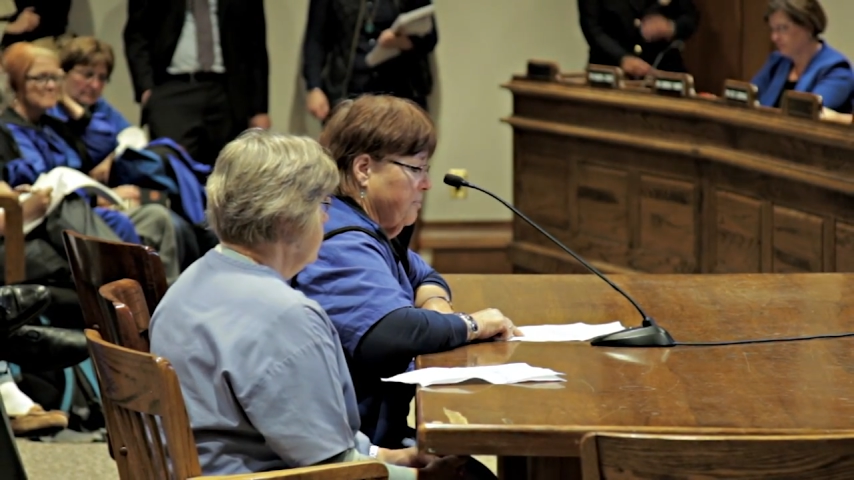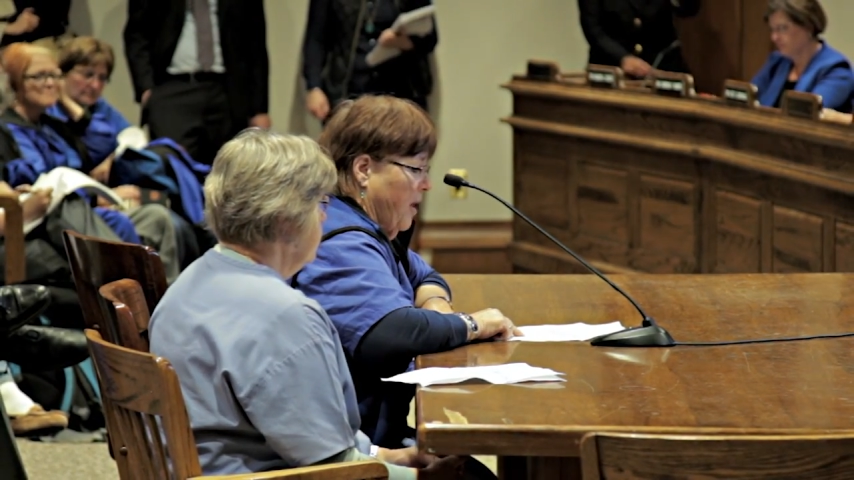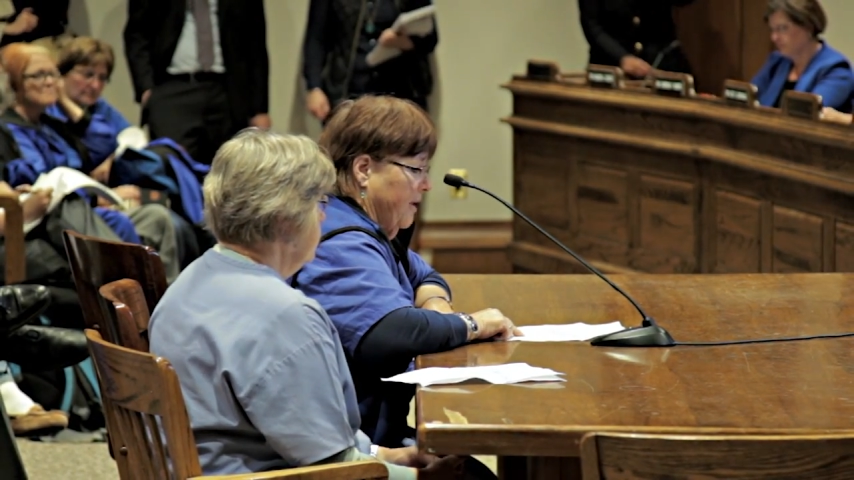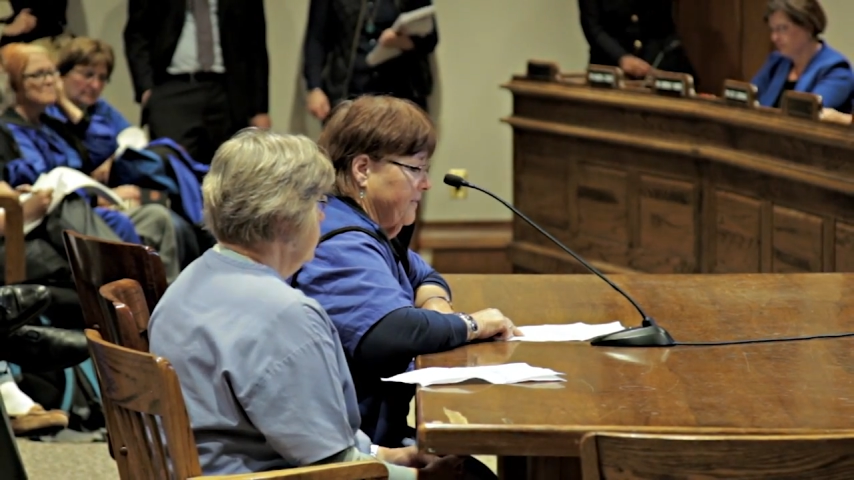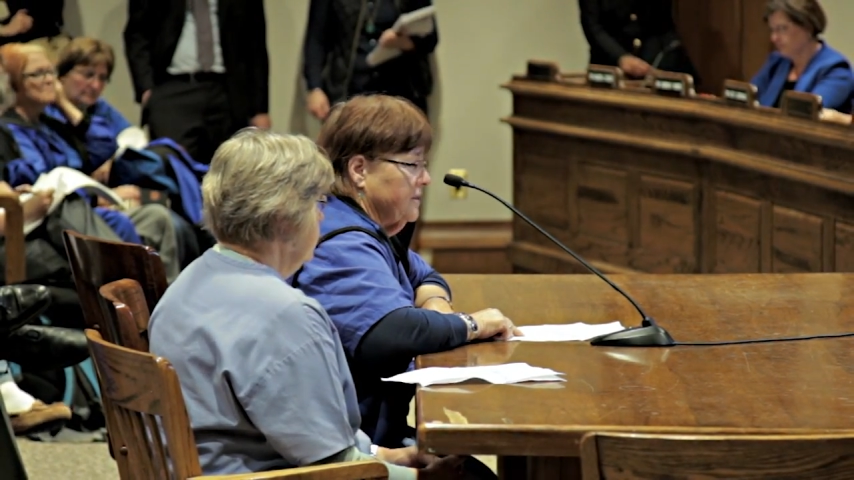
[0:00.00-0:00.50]

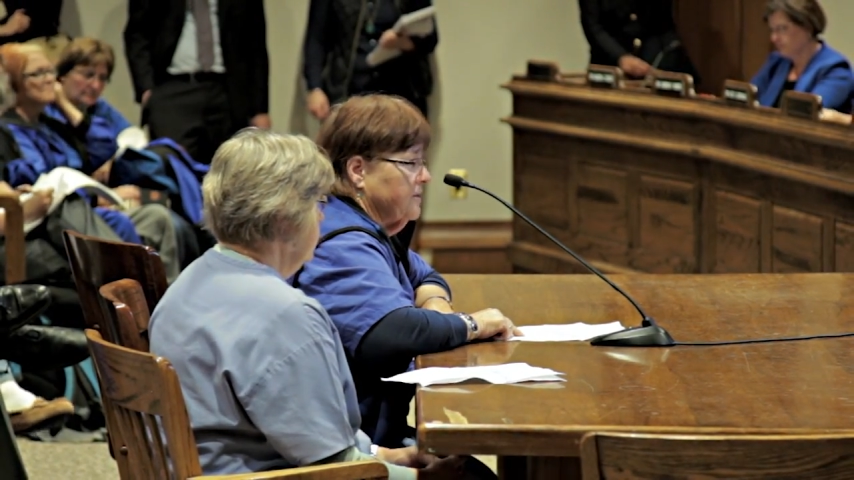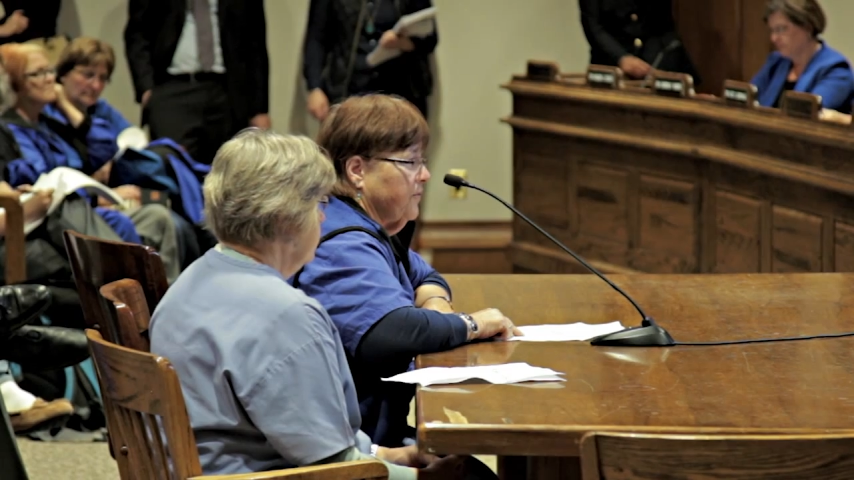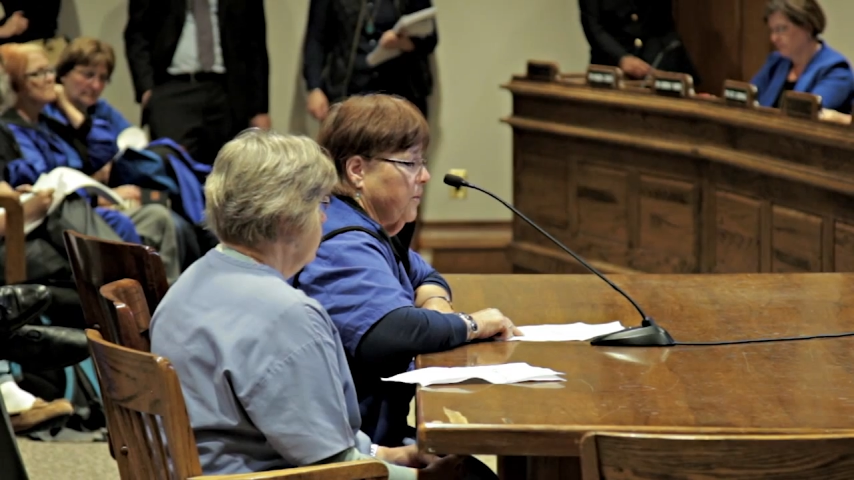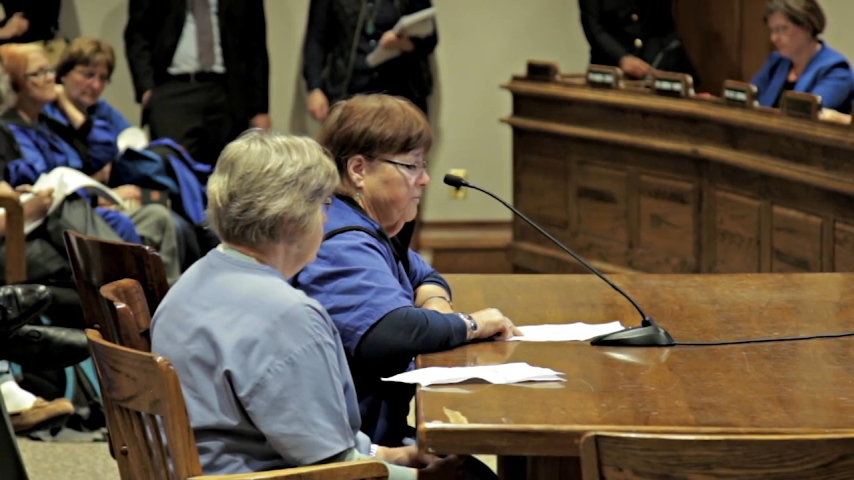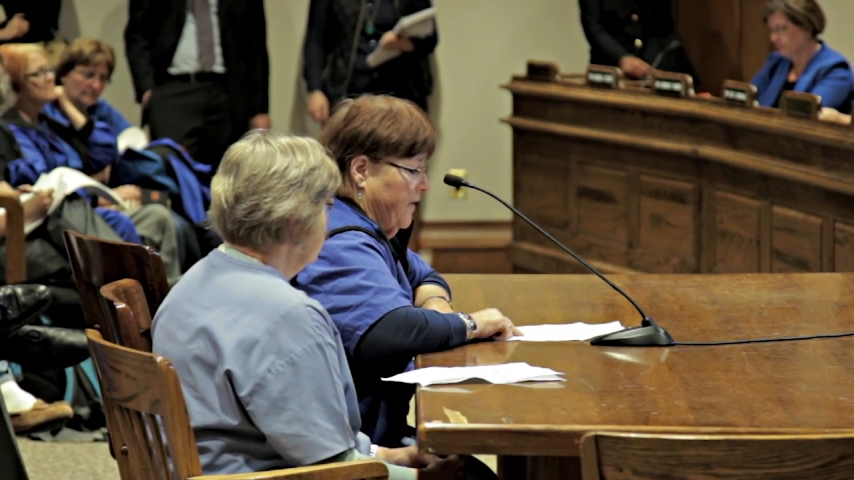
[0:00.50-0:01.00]
profits
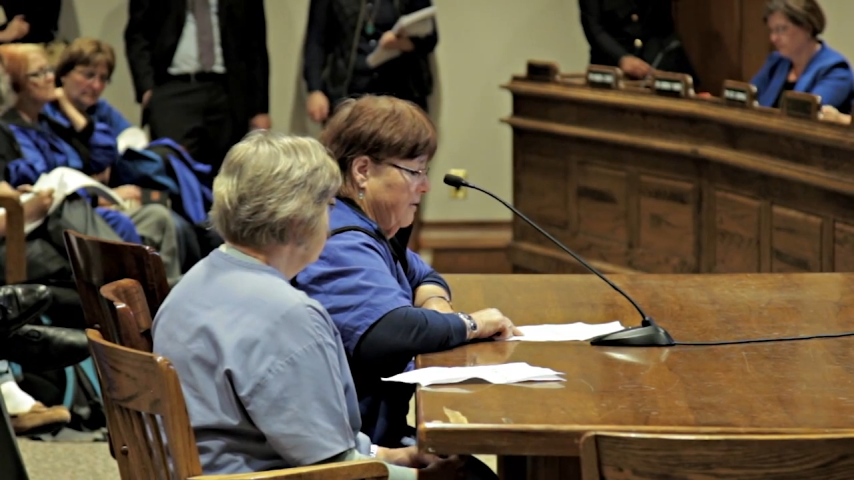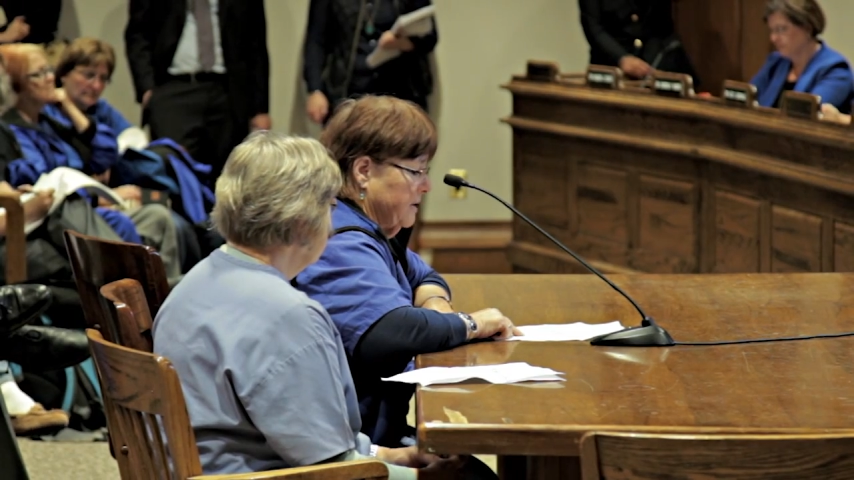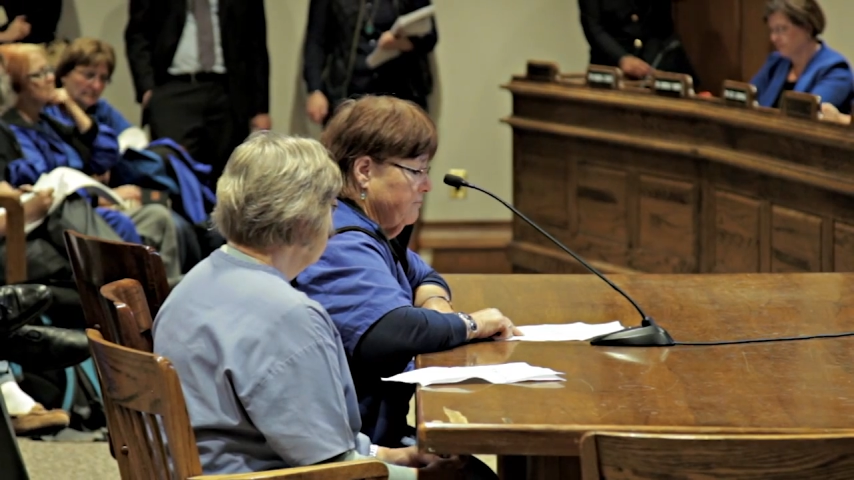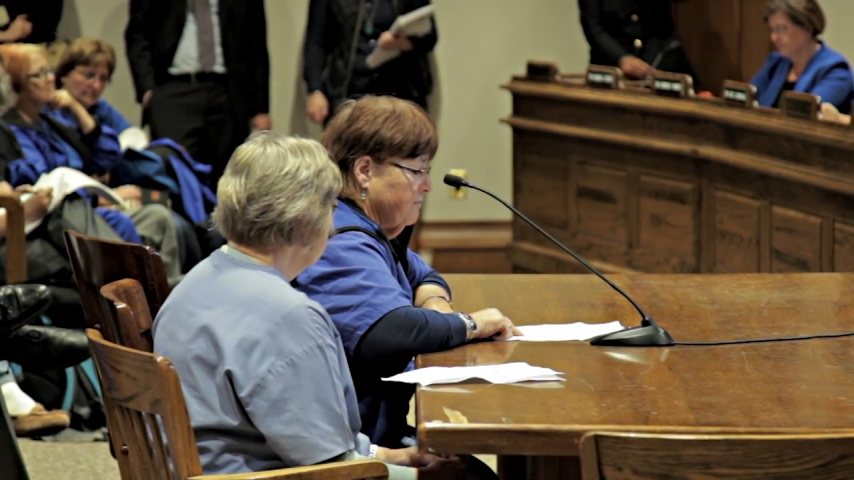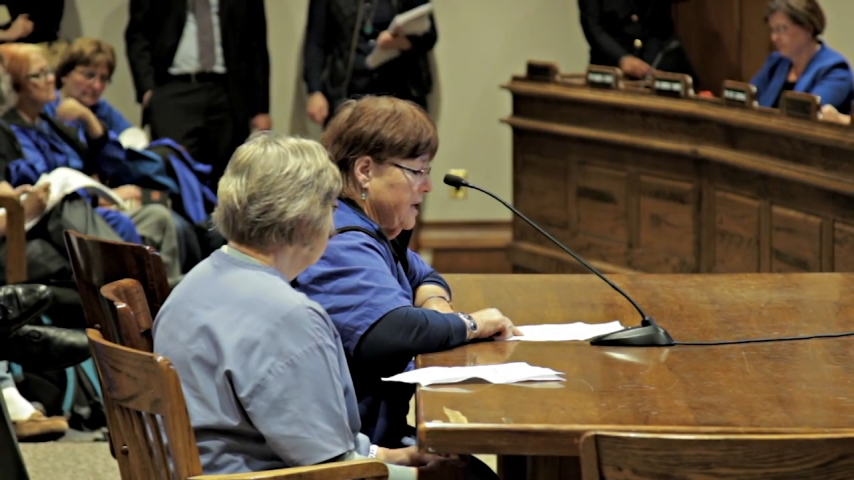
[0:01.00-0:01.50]
from
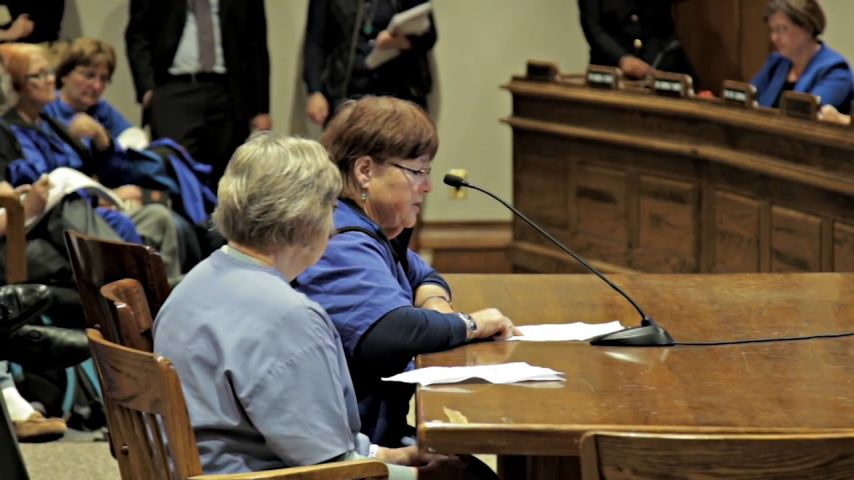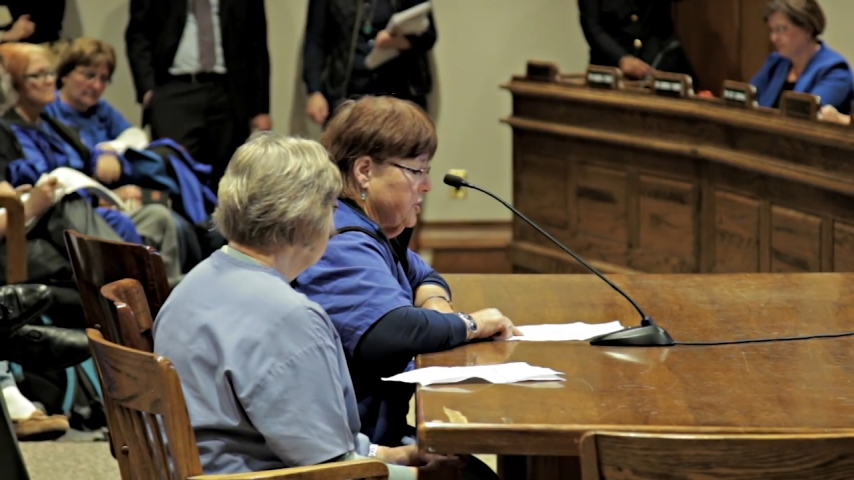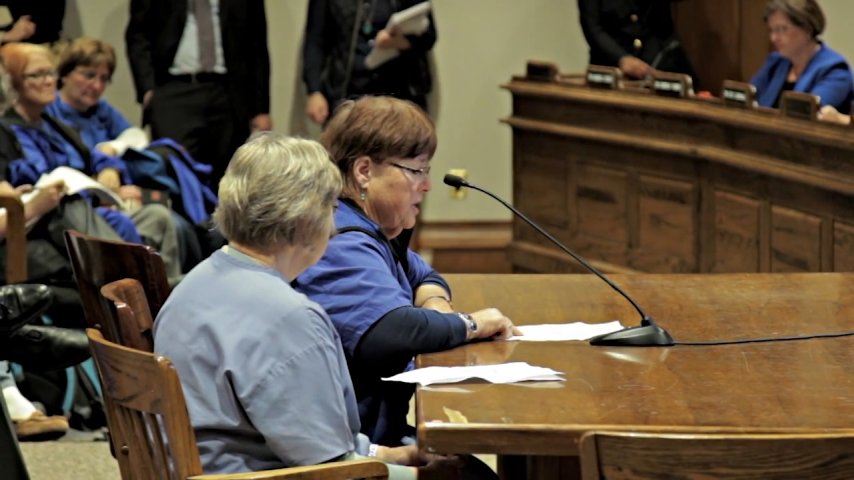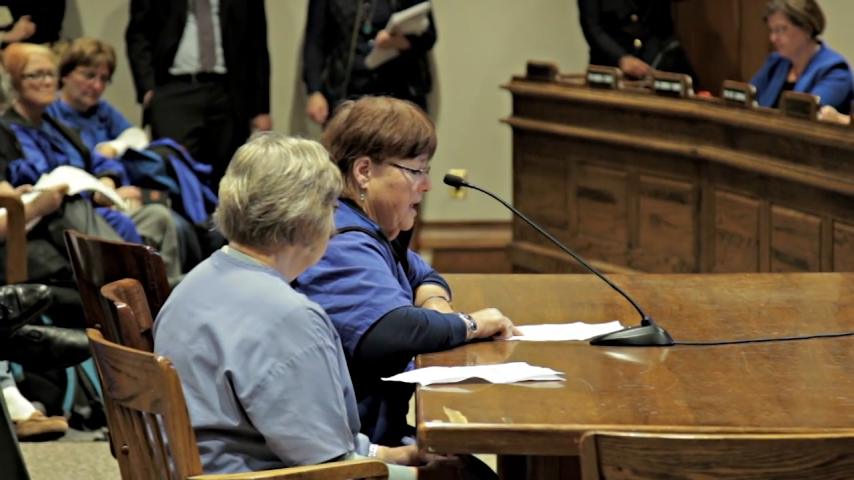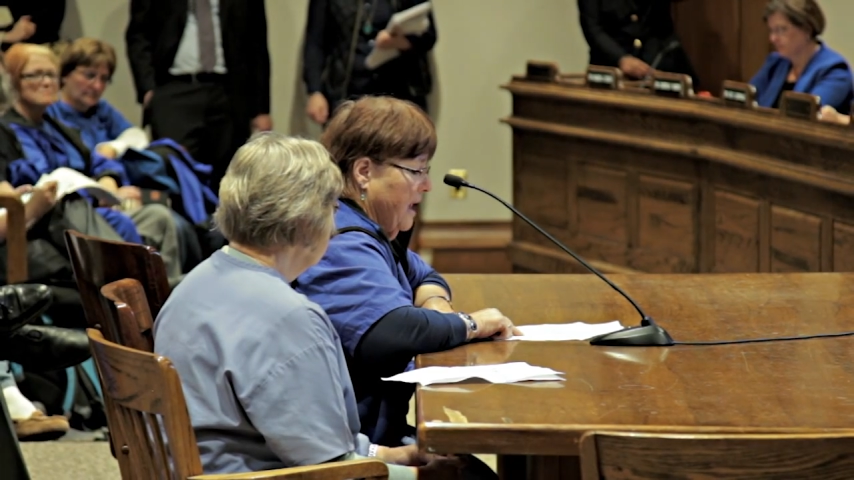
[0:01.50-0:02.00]
very rich